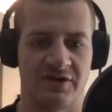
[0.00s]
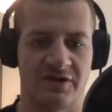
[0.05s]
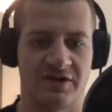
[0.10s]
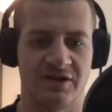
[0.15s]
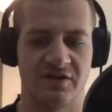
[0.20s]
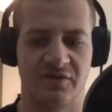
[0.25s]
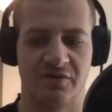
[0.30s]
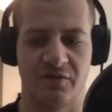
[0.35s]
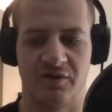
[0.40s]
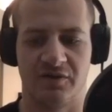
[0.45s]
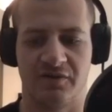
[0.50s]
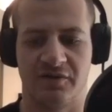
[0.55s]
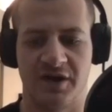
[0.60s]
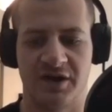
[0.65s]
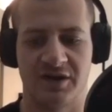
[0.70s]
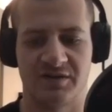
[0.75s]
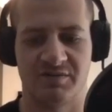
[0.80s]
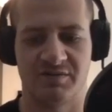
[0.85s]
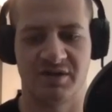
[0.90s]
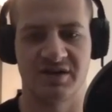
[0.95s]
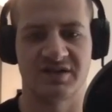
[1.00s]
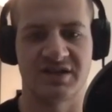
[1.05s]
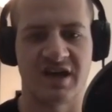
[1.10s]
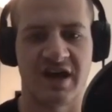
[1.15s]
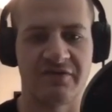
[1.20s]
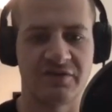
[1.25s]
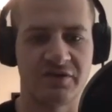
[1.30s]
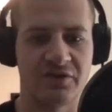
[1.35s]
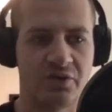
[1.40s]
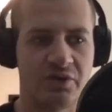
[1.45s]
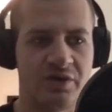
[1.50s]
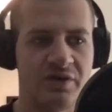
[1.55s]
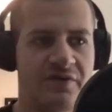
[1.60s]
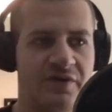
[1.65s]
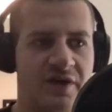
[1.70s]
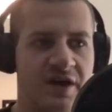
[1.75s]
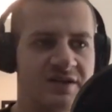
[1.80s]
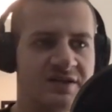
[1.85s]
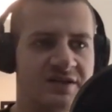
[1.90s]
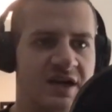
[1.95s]
want to see the fourth fight is because after 3
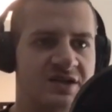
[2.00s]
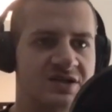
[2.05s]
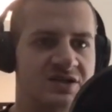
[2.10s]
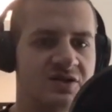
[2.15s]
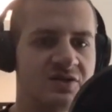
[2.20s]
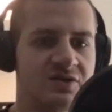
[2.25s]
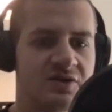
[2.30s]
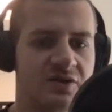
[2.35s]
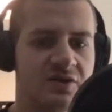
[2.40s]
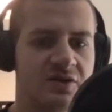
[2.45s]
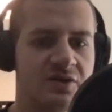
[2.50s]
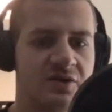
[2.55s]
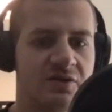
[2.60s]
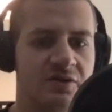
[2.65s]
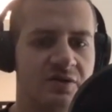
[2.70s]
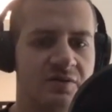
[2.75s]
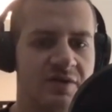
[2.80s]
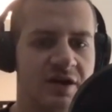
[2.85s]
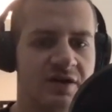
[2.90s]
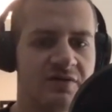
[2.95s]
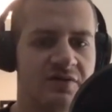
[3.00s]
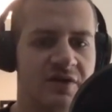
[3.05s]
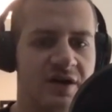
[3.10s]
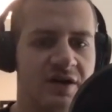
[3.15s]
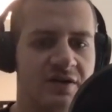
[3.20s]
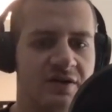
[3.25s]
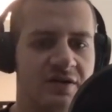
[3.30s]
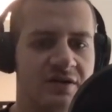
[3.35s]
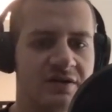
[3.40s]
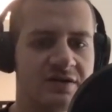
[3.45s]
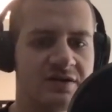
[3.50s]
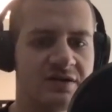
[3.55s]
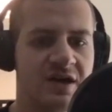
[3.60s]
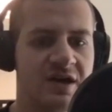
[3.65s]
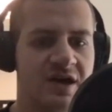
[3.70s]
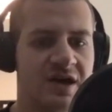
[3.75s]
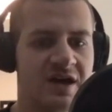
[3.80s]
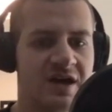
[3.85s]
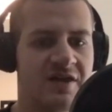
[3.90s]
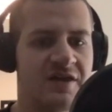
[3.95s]
fights, I still don't know who the better fighter is.
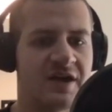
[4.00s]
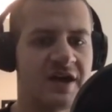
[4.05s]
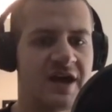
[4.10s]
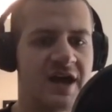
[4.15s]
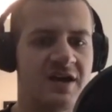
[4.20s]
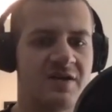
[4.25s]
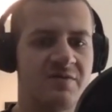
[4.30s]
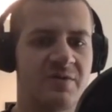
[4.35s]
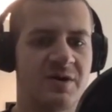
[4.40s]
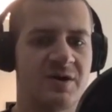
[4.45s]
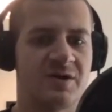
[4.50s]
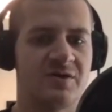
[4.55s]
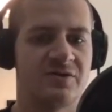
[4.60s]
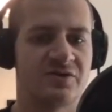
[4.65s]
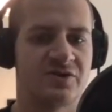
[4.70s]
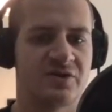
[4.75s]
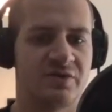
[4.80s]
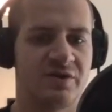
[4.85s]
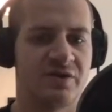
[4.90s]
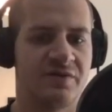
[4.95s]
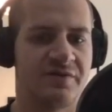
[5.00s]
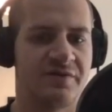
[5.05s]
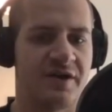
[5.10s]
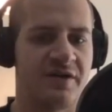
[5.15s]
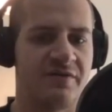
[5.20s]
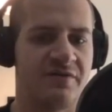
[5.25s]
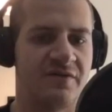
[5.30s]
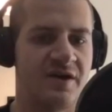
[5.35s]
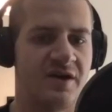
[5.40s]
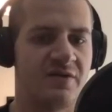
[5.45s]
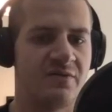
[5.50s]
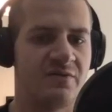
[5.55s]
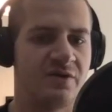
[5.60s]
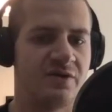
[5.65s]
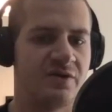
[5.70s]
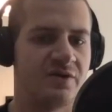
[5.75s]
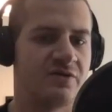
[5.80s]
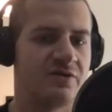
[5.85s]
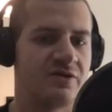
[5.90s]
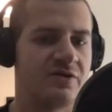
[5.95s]
And I think anybody who's a real fight fan
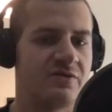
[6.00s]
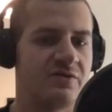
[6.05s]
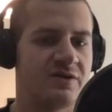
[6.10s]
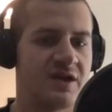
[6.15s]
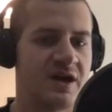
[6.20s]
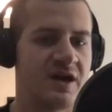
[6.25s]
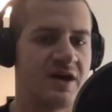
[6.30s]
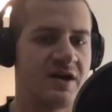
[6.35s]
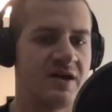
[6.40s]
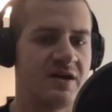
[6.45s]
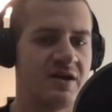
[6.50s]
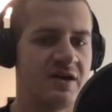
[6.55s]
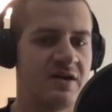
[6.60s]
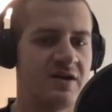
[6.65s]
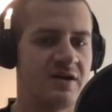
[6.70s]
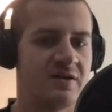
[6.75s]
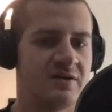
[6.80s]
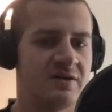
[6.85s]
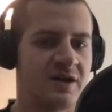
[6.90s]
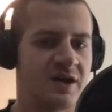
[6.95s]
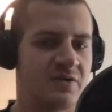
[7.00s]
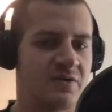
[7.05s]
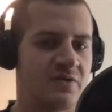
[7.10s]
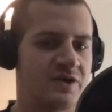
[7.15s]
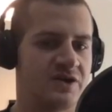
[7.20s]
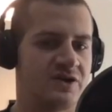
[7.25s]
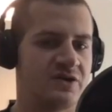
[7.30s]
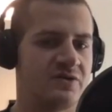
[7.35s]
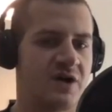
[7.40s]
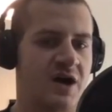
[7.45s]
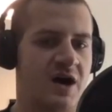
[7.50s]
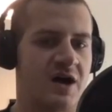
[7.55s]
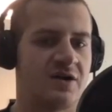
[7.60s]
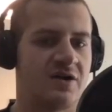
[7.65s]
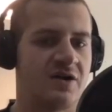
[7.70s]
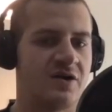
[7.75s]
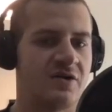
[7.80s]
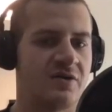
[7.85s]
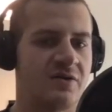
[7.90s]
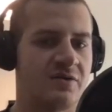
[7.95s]
will agree with that. Like, we do
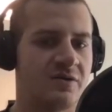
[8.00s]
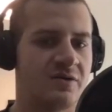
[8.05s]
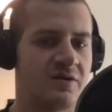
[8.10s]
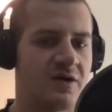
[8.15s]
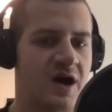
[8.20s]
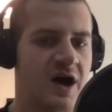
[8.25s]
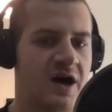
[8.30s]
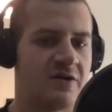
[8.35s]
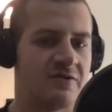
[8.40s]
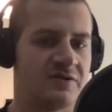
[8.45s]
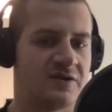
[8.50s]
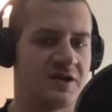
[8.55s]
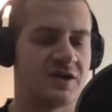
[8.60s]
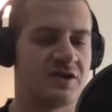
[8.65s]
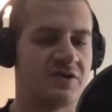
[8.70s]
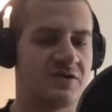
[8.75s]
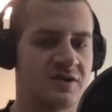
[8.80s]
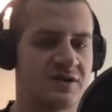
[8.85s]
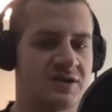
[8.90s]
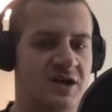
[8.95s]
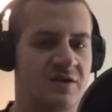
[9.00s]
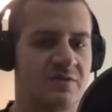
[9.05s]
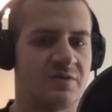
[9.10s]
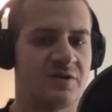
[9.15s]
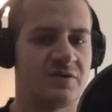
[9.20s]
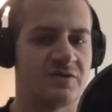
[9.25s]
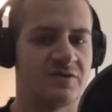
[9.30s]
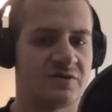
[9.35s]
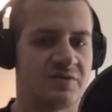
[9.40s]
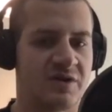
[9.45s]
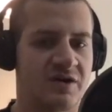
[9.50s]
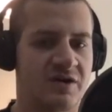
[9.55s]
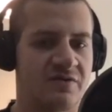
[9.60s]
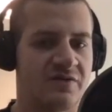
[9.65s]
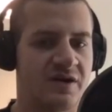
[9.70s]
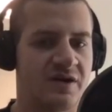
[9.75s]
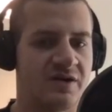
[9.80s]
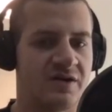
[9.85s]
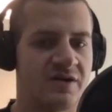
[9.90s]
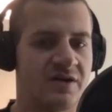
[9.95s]
not know. I don't think you could tell me who's a better
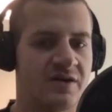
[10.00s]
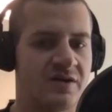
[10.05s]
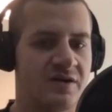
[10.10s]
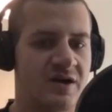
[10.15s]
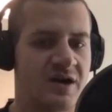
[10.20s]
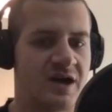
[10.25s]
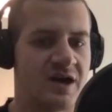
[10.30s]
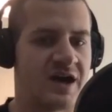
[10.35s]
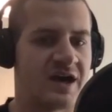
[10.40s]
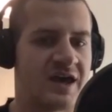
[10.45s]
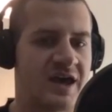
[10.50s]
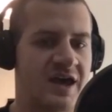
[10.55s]
fighter. And